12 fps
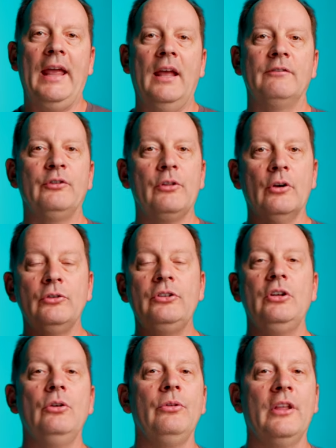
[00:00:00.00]
And for those
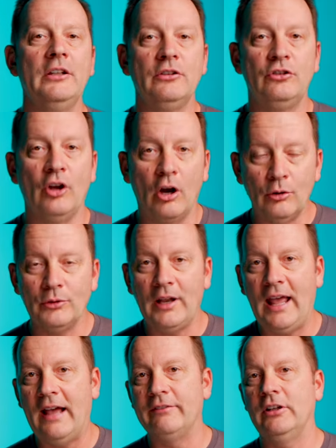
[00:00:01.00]
of you that don't
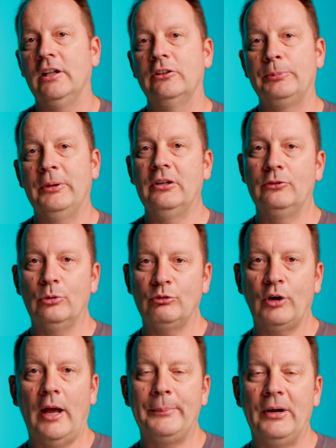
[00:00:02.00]
have any experience with
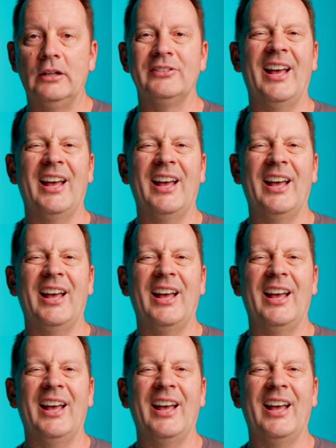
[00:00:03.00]
tripods,